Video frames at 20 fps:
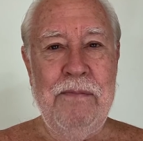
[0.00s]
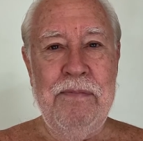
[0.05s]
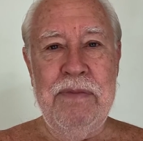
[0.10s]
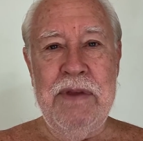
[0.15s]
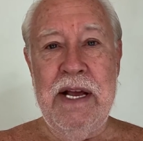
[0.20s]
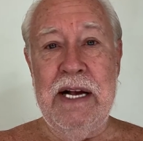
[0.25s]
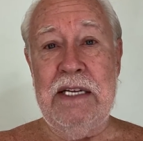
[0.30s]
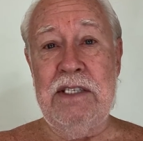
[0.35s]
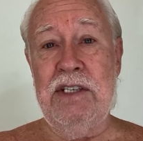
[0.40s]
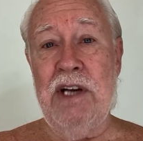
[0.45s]

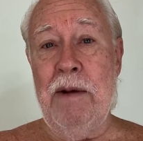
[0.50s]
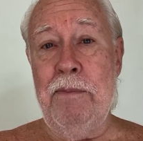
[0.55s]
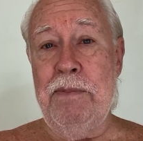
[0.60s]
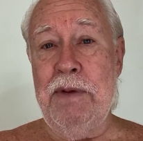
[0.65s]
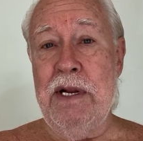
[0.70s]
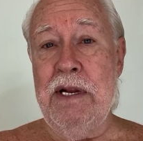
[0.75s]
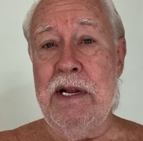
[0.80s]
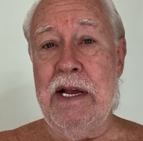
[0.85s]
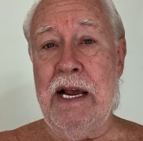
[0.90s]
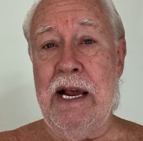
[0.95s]
except
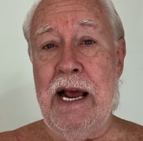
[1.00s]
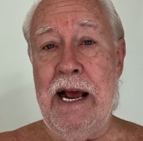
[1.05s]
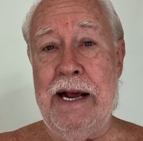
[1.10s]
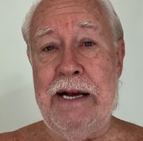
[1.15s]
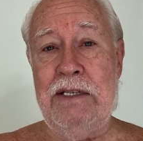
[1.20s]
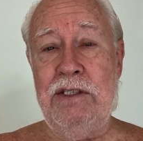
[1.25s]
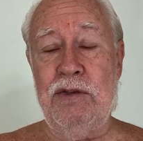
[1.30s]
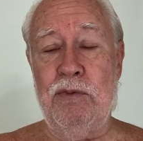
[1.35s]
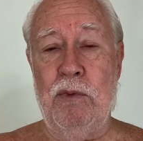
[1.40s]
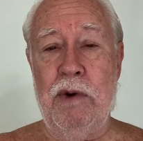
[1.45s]
in the
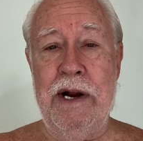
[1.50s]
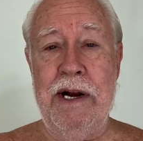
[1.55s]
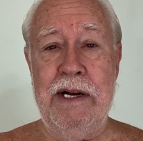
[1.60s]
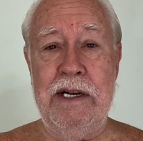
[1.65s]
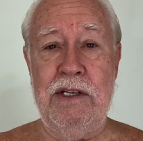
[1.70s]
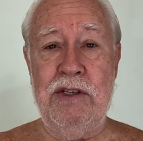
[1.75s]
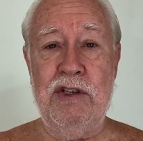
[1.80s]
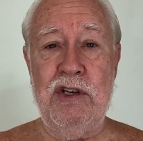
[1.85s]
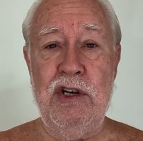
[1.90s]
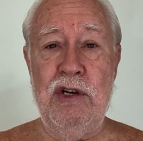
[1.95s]
case when
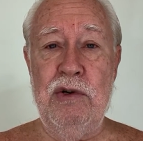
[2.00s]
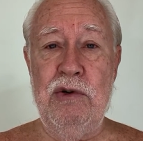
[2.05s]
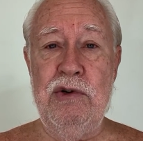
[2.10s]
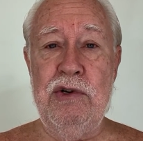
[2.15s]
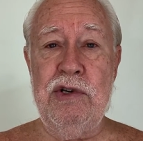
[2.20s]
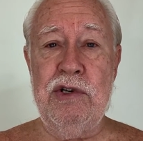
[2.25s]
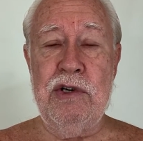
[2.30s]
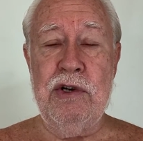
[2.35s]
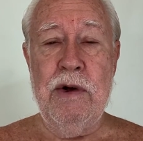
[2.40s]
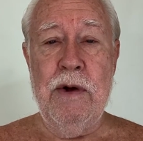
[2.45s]
it's
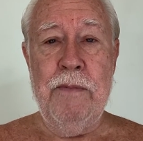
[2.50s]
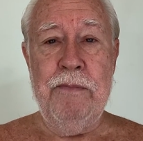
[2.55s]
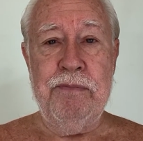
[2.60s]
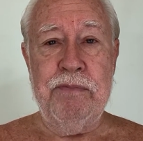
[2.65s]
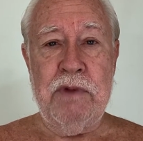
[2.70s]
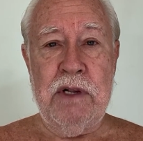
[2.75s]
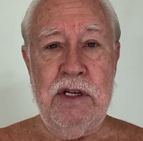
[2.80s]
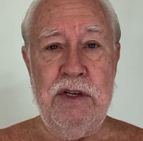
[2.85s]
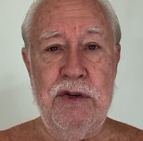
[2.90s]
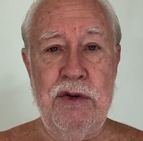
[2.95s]
used
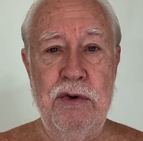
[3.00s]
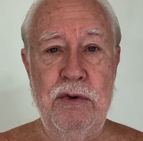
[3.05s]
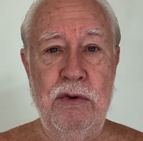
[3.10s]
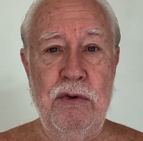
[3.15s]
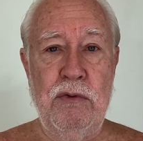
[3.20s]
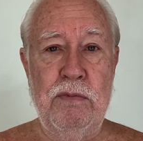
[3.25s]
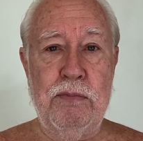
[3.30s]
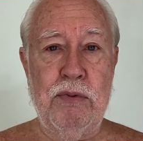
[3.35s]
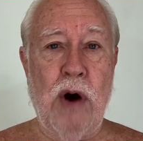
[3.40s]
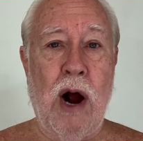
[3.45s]

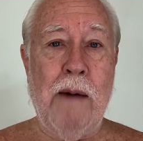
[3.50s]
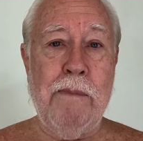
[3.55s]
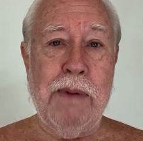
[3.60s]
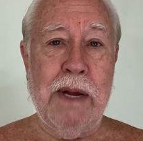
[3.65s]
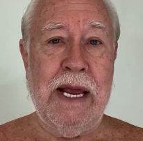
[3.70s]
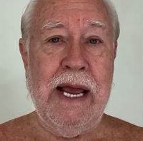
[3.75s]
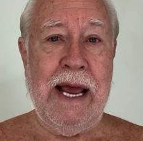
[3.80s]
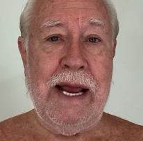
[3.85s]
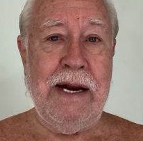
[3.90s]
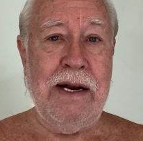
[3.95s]
to
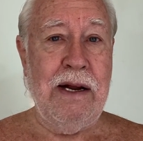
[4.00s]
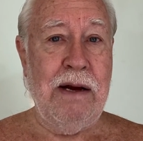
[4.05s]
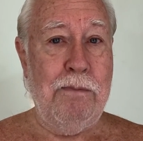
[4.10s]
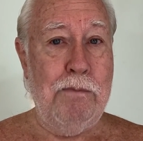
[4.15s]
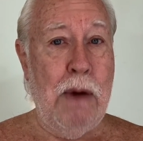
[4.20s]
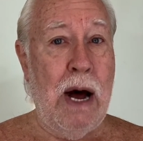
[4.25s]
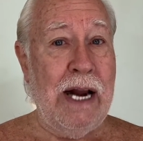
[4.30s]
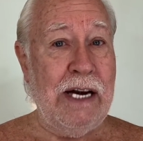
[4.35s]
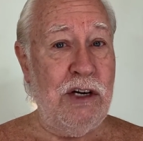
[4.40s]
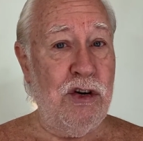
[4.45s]
propagate a
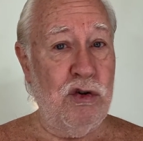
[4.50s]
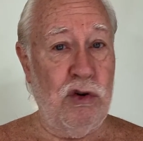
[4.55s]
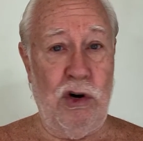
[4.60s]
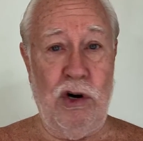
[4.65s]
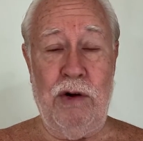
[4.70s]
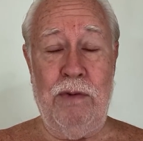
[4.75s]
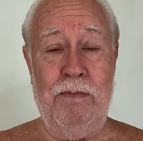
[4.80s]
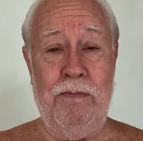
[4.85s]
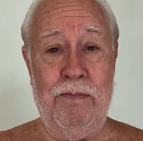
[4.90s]
mantra